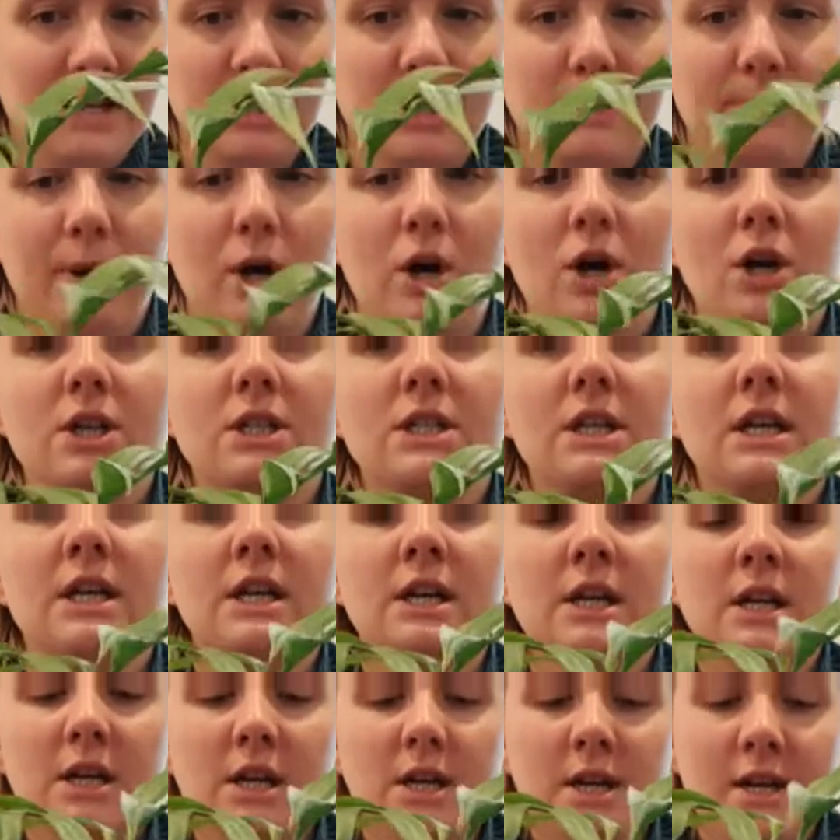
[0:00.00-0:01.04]
the pot.
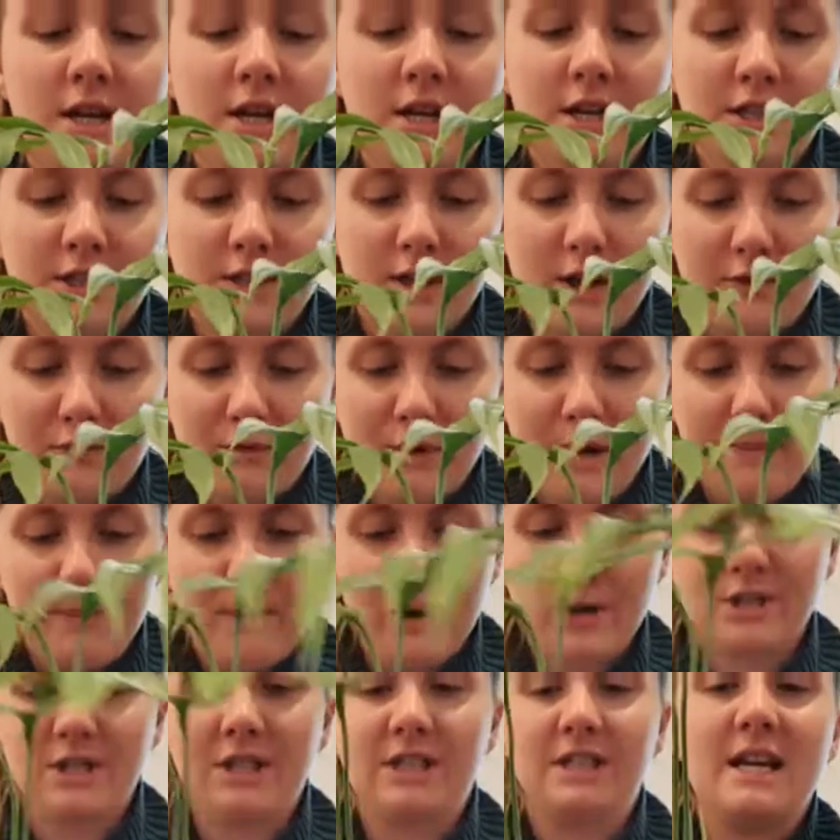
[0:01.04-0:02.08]
So I've
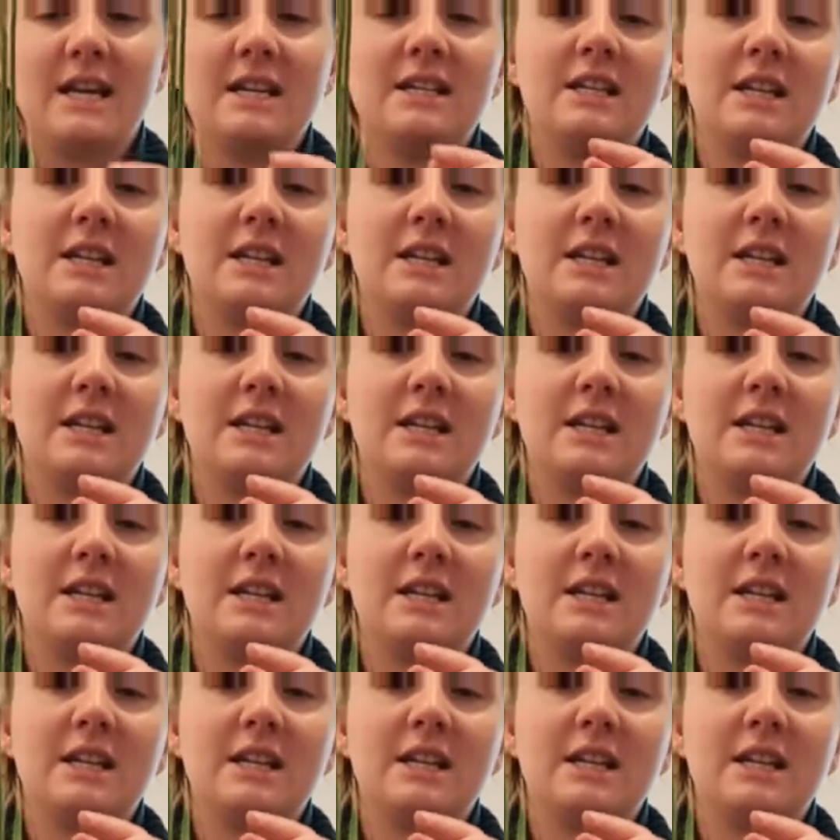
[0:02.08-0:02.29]
repotted it